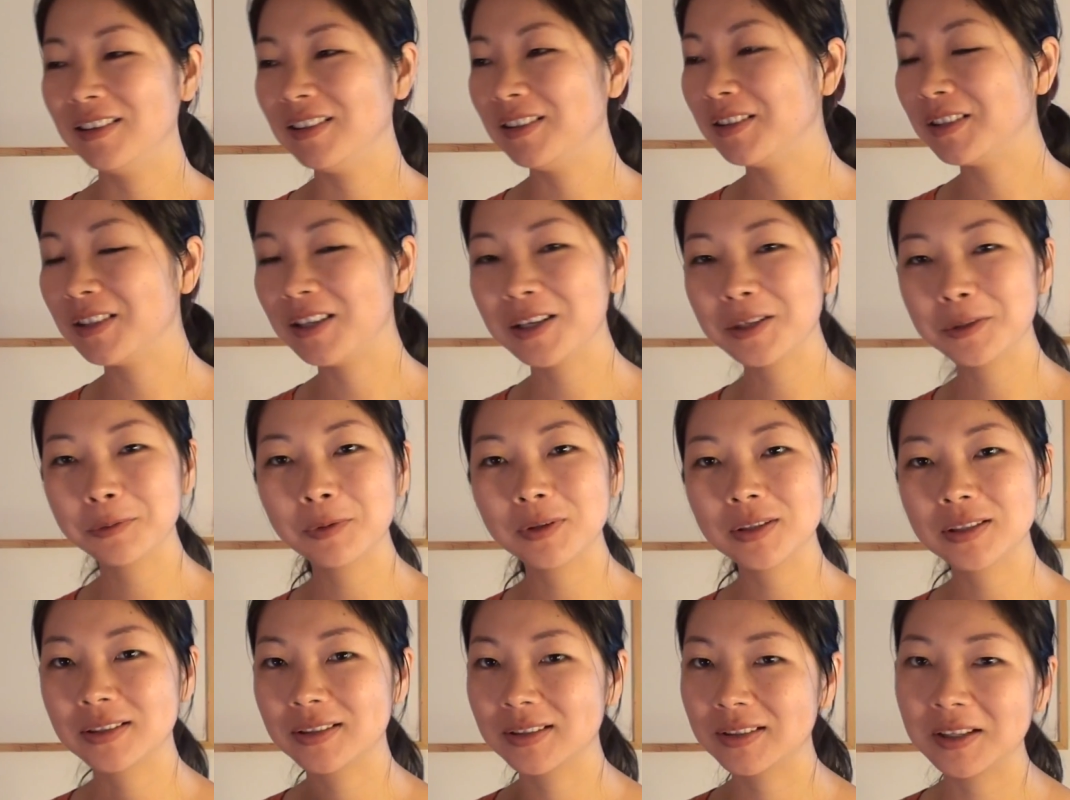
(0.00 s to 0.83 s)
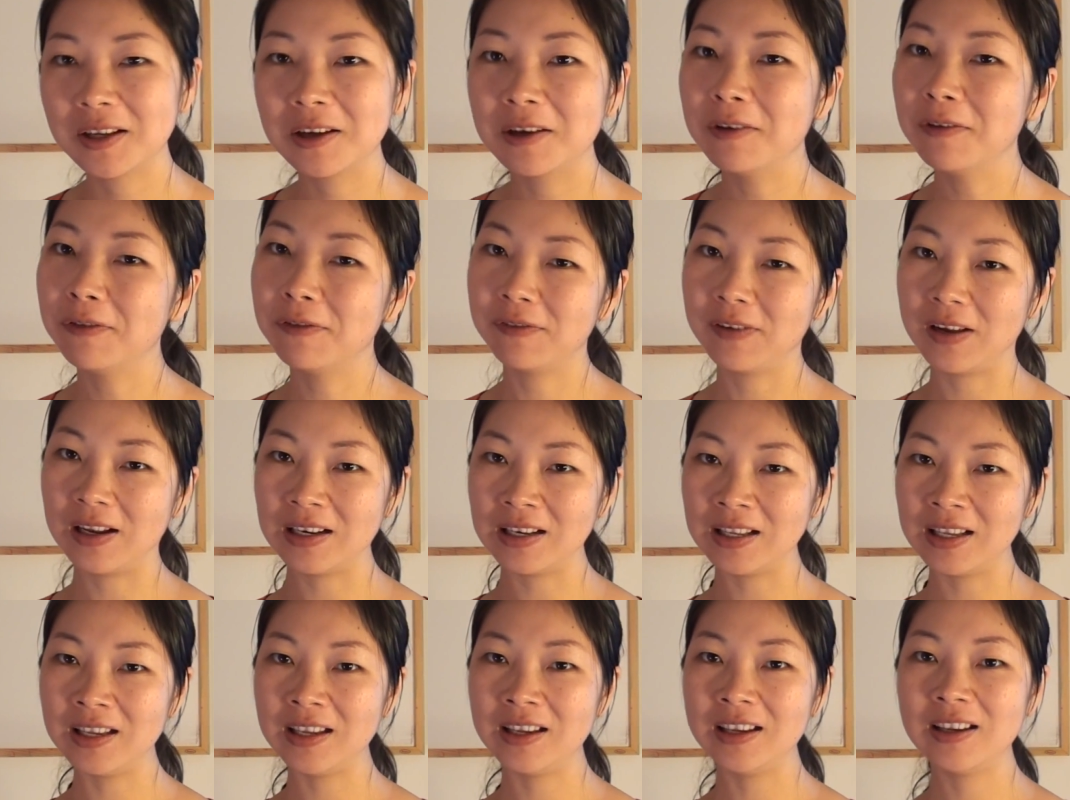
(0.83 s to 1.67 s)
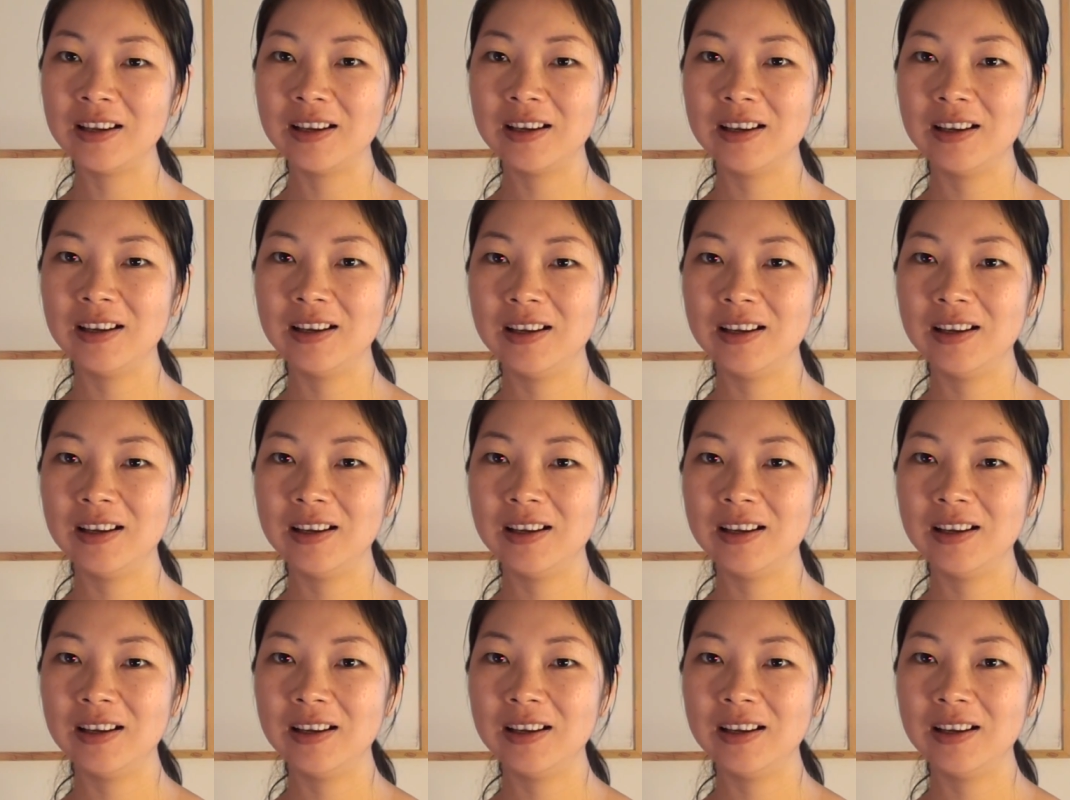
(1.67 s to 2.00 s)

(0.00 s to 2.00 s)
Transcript: It, it was so funny.